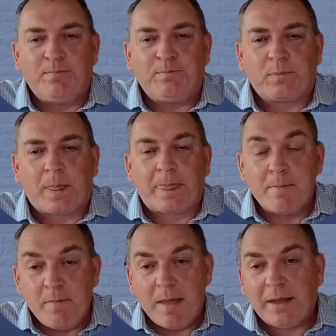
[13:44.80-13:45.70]

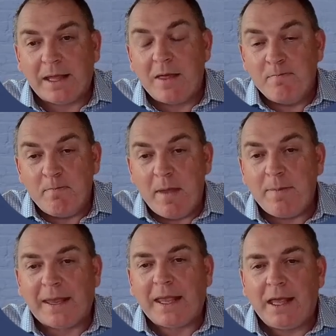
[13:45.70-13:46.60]

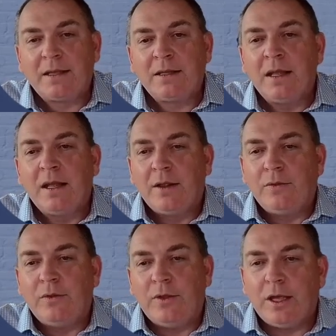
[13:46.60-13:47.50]
mimicking
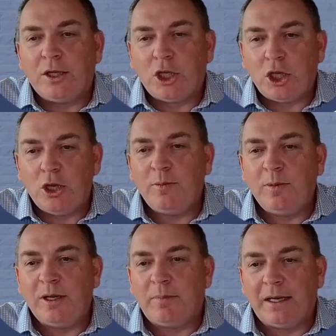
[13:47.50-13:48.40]
the human
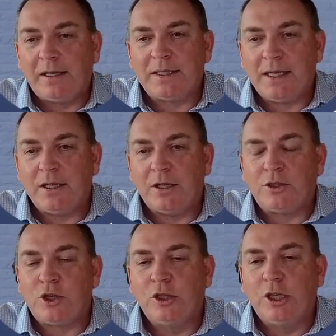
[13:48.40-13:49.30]
ability
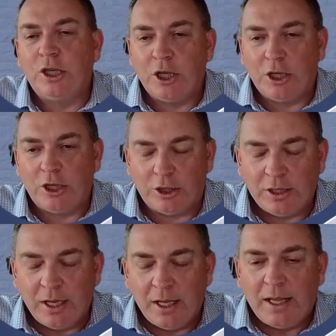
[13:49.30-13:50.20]
to learn.
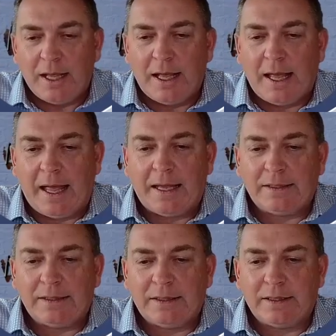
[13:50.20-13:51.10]
And
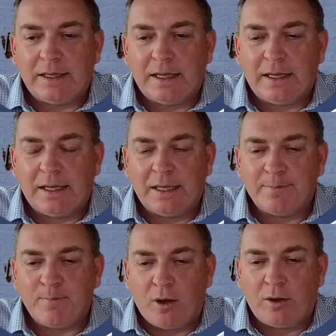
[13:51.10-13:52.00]

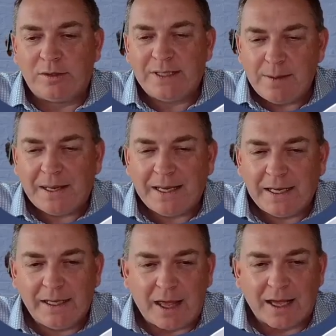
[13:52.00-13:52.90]
typically
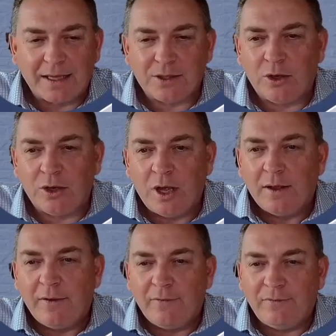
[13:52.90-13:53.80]
that's on
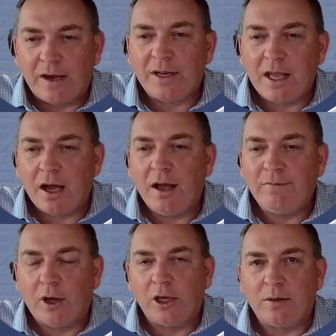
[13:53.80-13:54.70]
very high
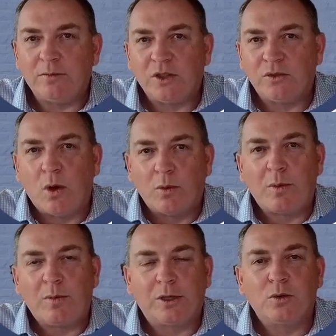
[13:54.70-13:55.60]
volumes of what we would
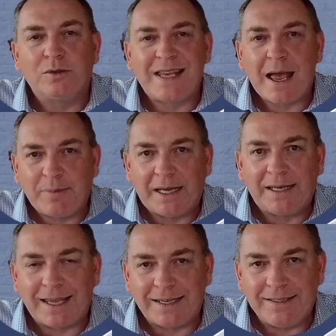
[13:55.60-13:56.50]
call tabular
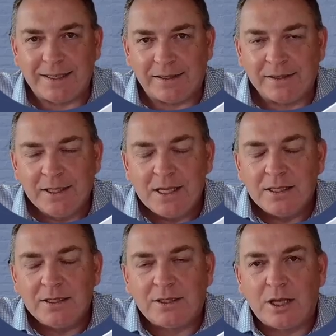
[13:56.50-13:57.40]
data.
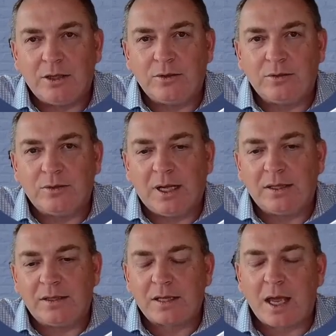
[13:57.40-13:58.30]
So the
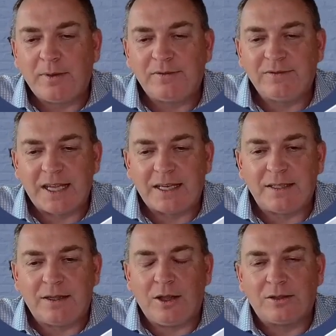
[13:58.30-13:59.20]
type of data that
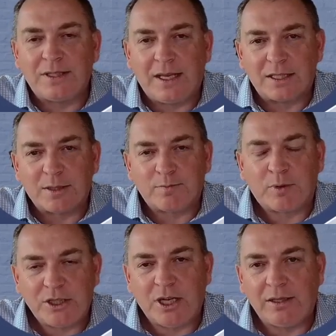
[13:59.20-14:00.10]
it's in a
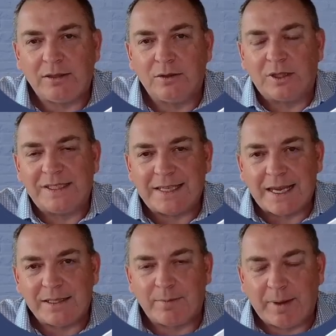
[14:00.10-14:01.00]
spreadsheet or a
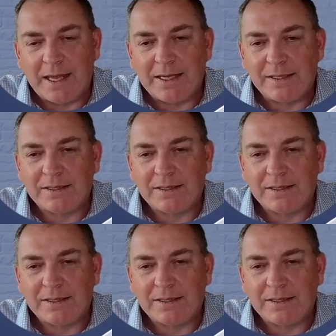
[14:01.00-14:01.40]
database,